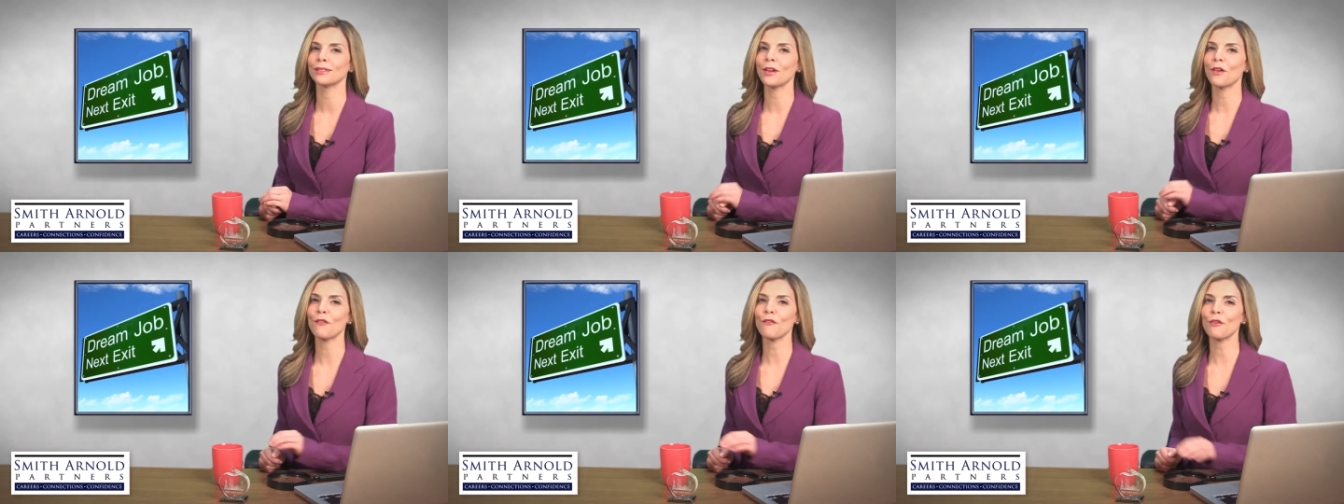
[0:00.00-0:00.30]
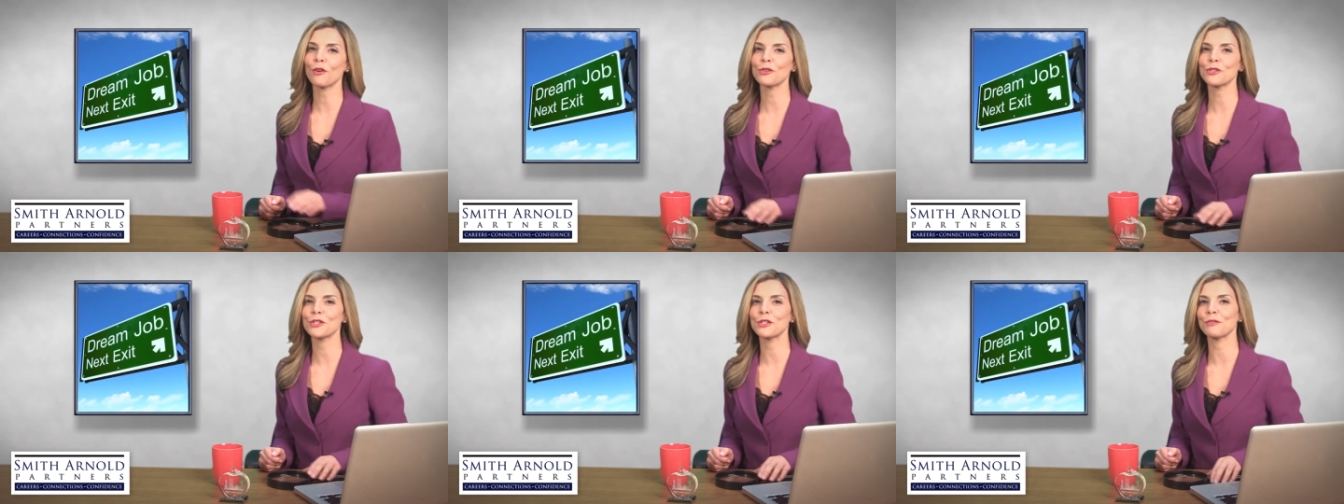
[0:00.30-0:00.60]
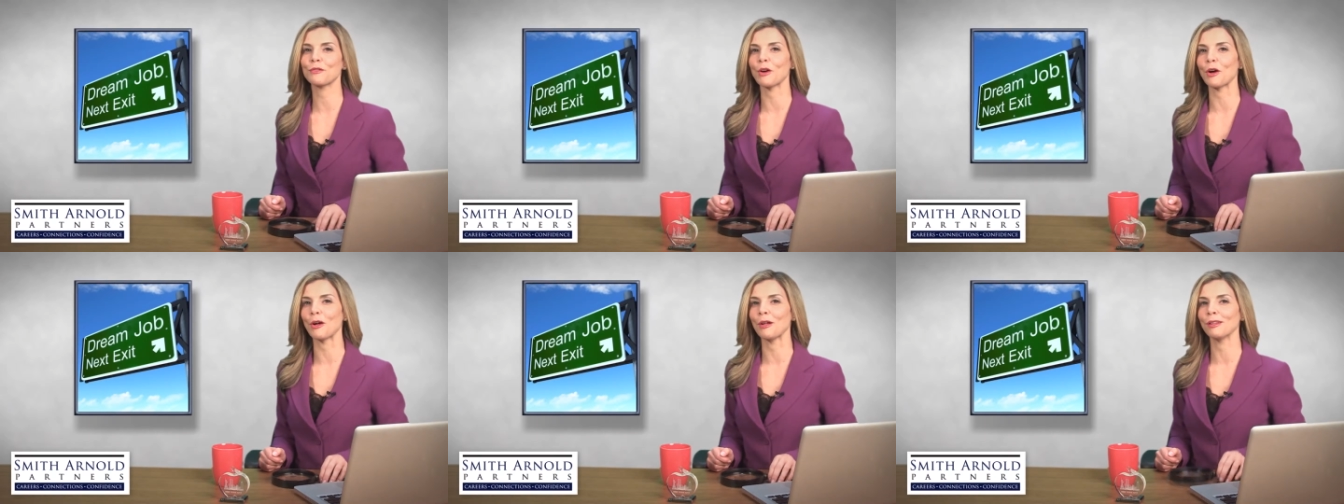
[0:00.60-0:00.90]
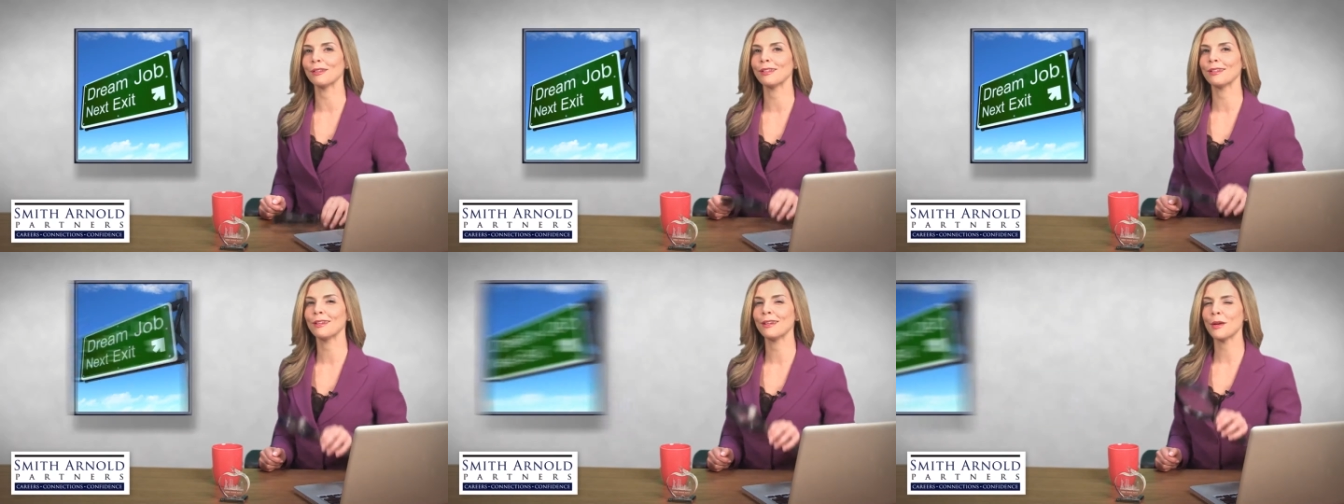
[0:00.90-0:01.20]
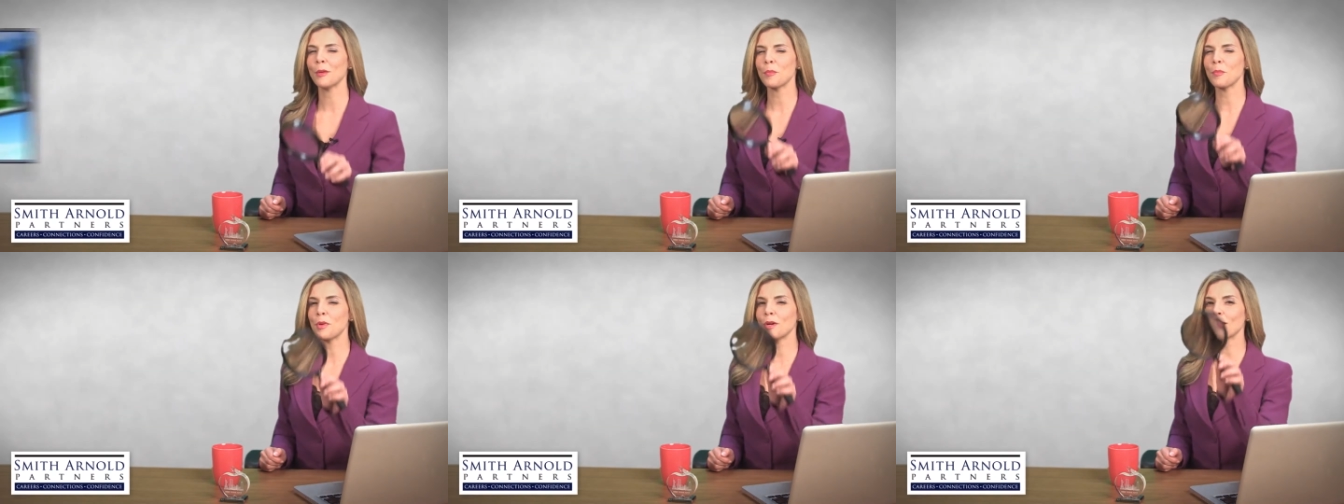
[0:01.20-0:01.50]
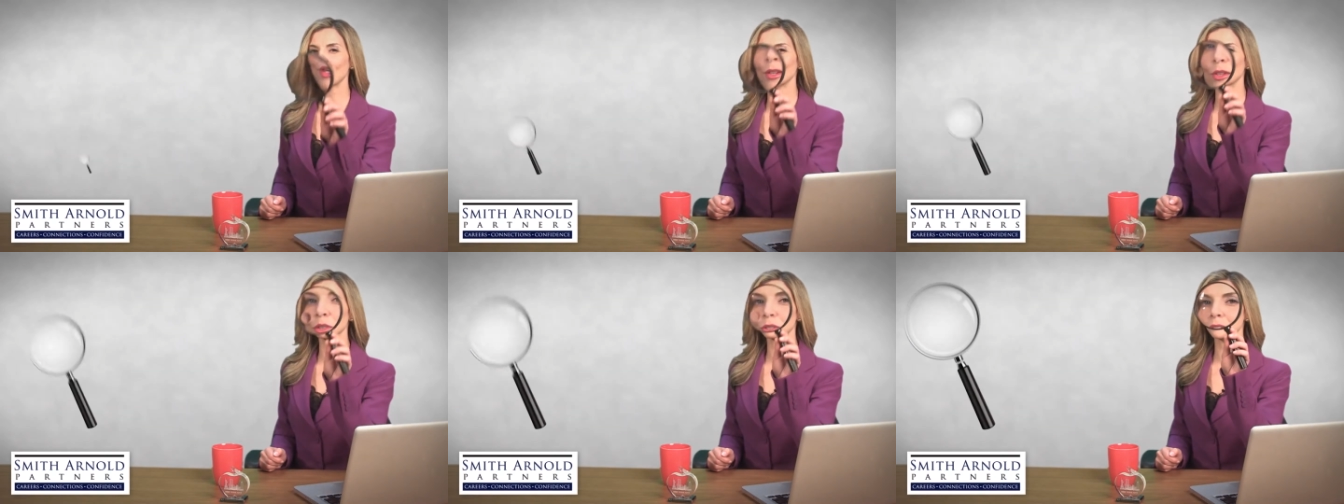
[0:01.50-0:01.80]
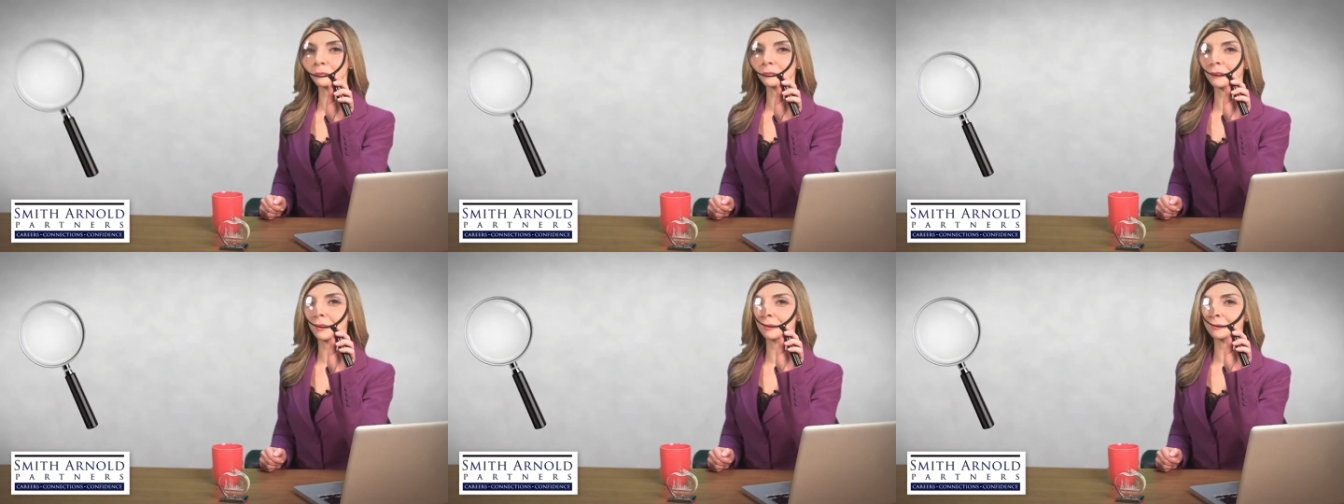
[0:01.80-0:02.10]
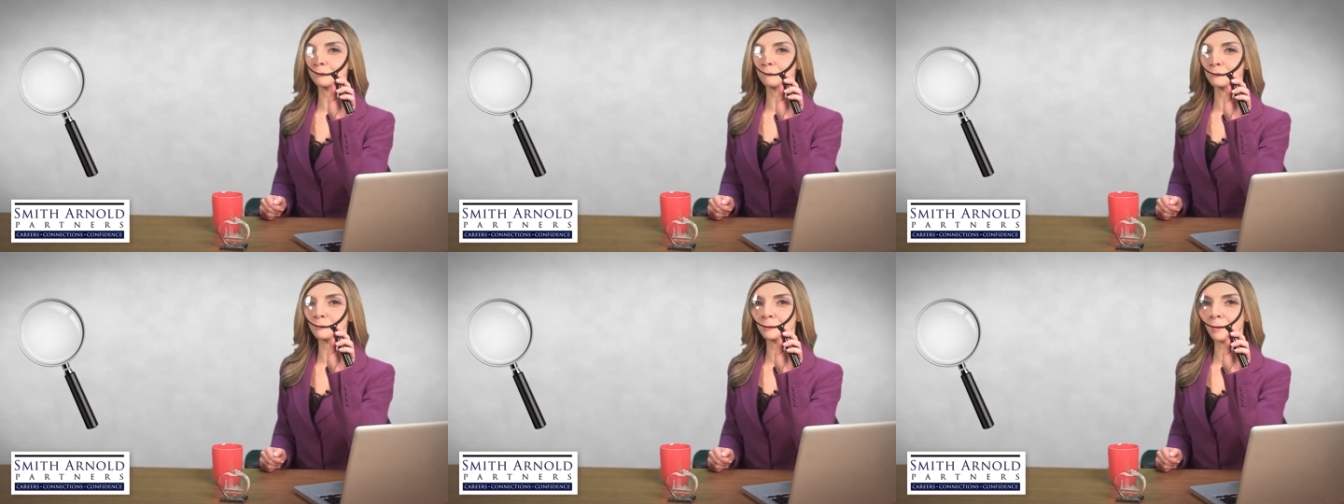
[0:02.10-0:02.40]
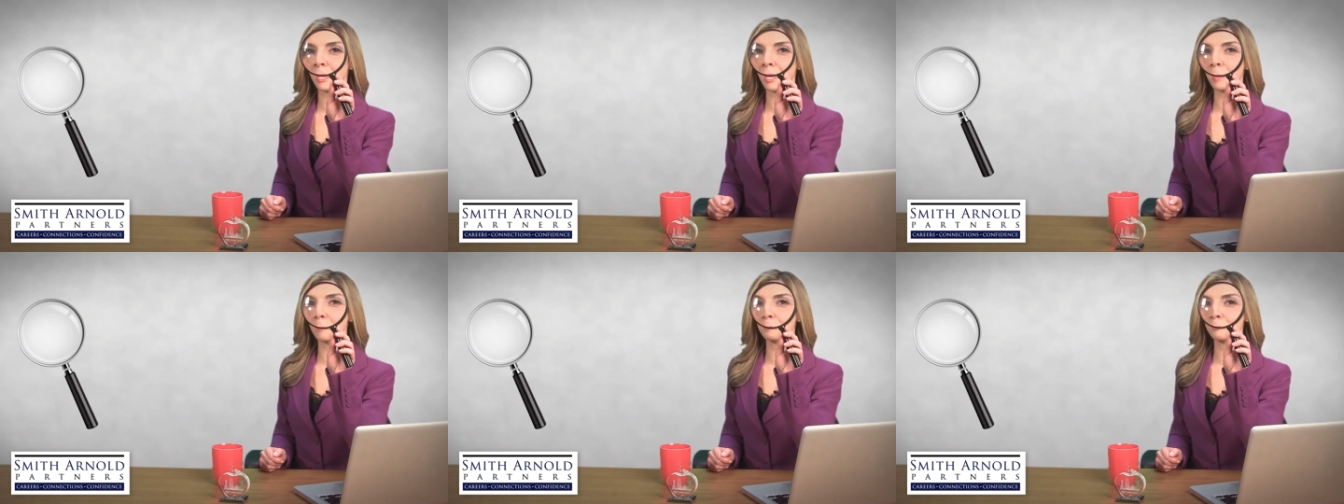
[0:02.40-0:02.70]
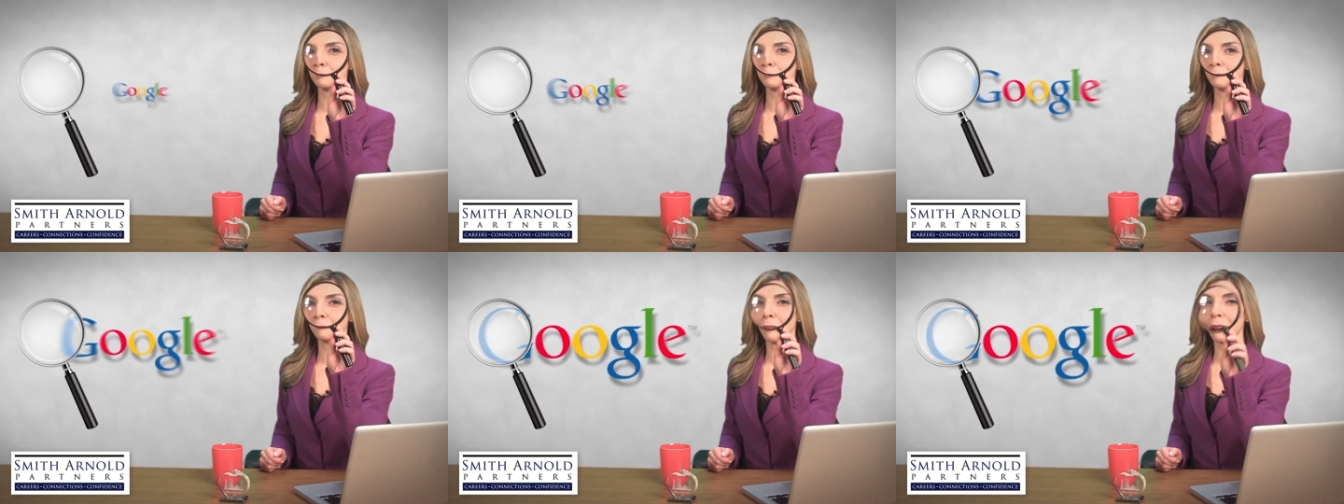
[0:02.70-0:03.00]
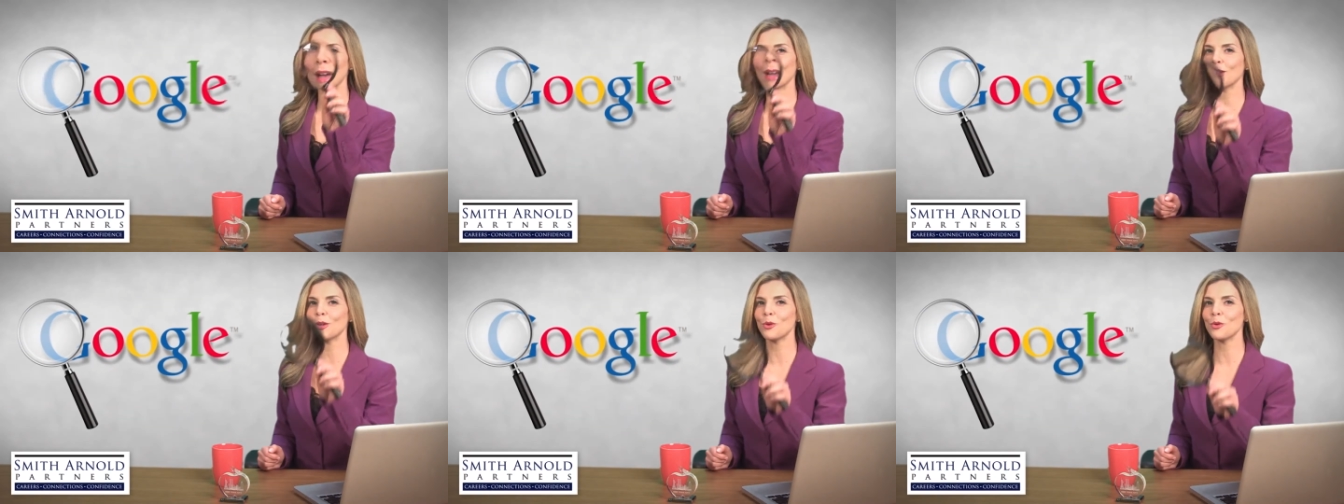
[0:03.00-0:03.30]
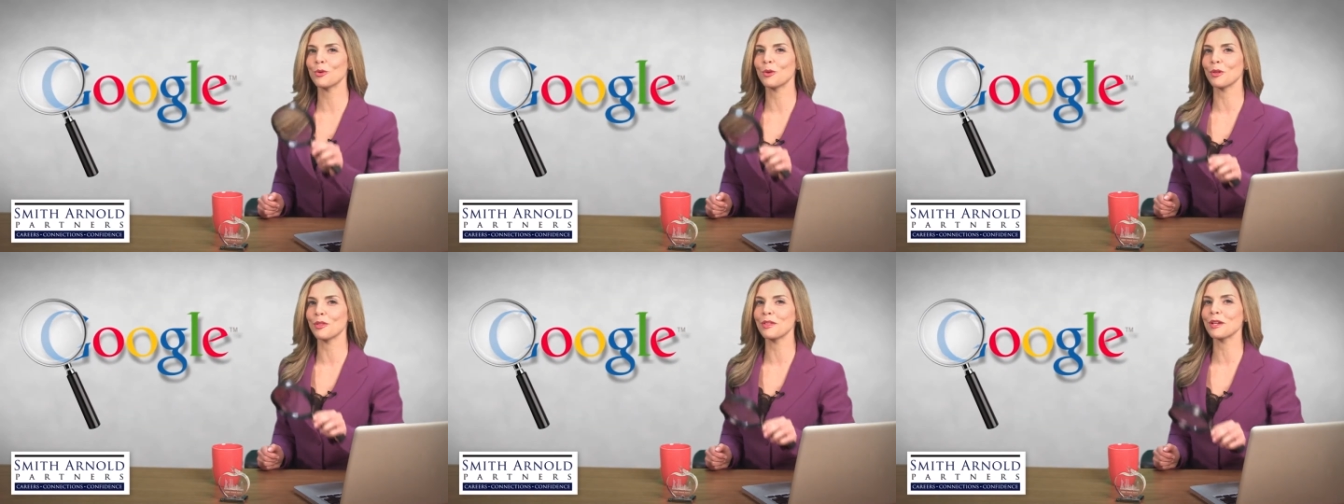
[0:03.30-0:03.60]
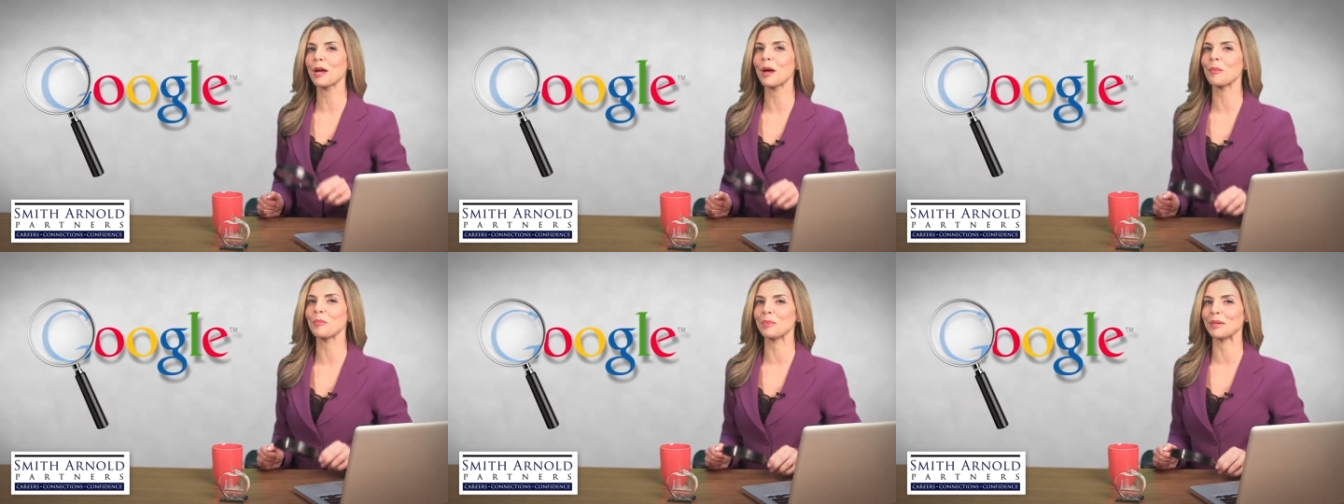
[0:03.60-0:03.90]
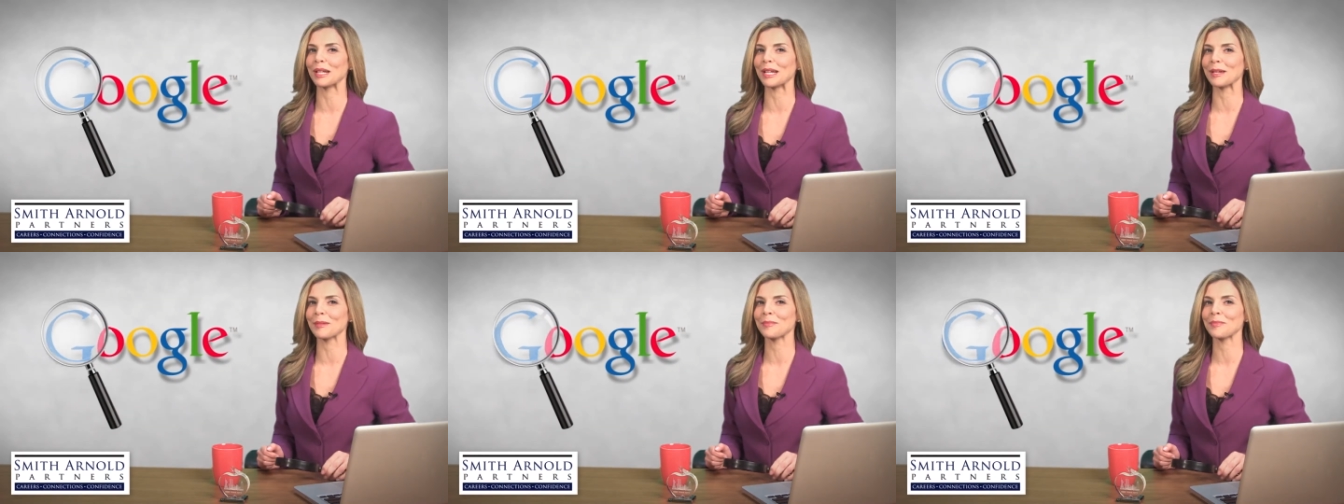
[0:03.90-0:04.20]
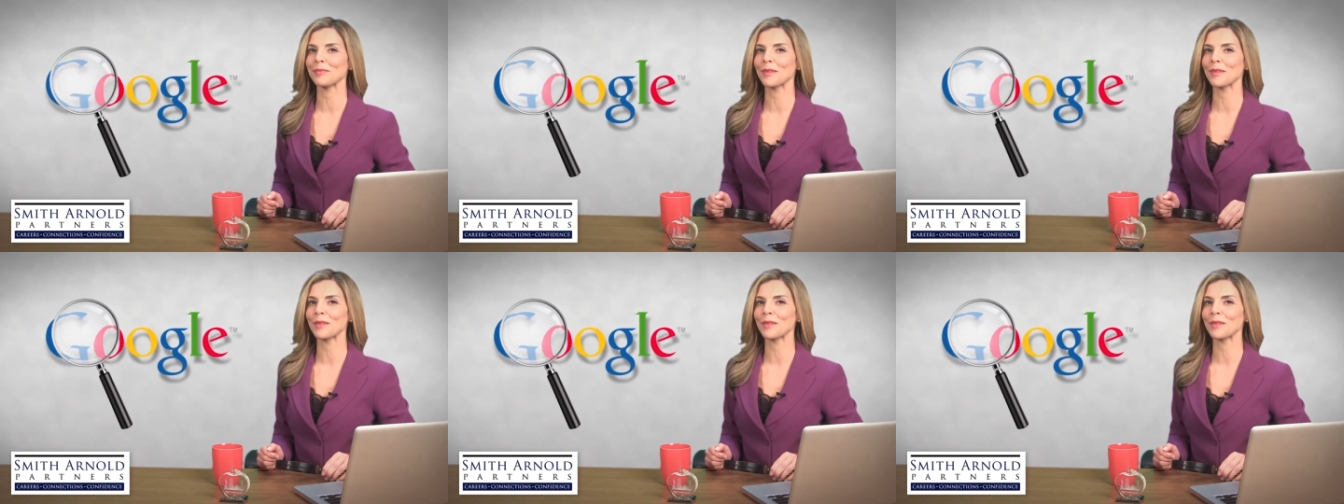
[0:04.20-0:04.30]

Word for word: First of all, put on your detective's cap and Google the company.